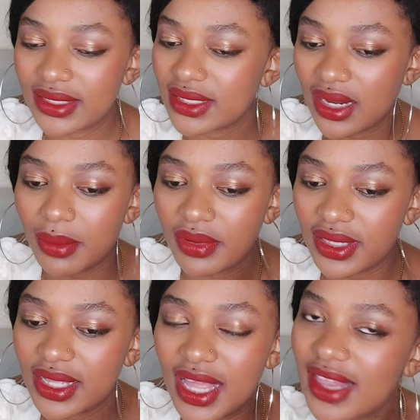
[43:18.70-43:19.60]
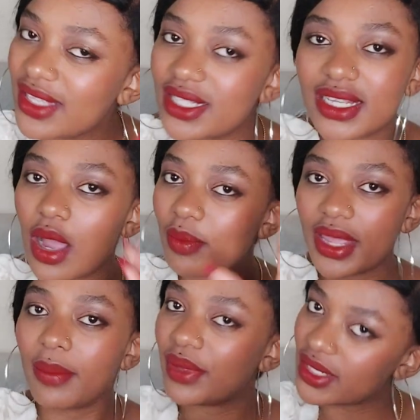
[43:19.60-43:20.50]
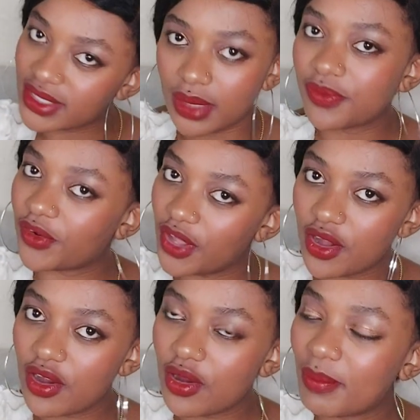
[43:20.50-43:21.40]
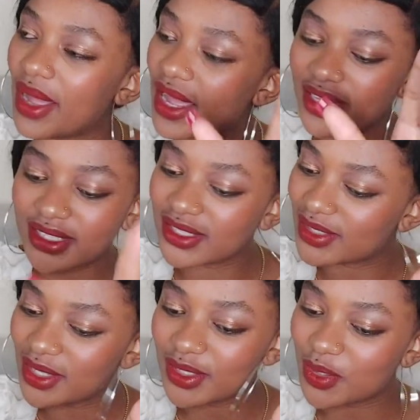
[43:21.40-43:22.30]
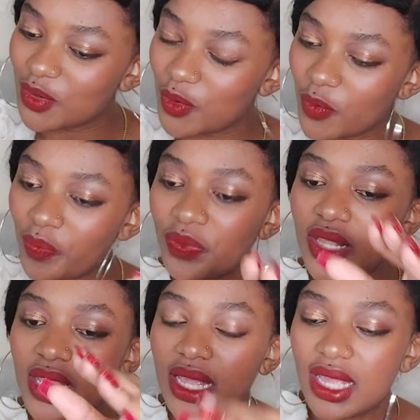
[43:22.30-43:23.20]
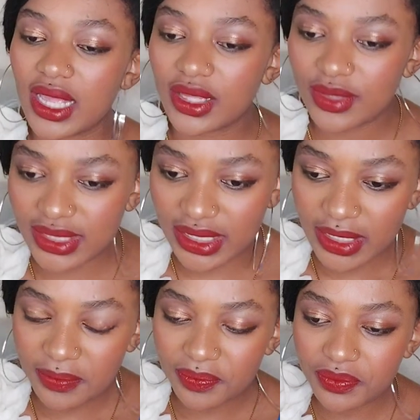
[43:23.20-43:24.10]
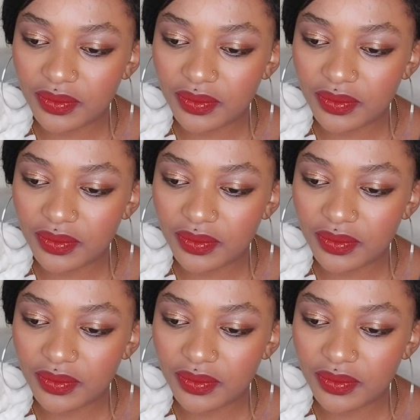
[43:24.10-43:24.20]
this is gonna be this is gonna be a bit deep for y'all but it's, it's cool you see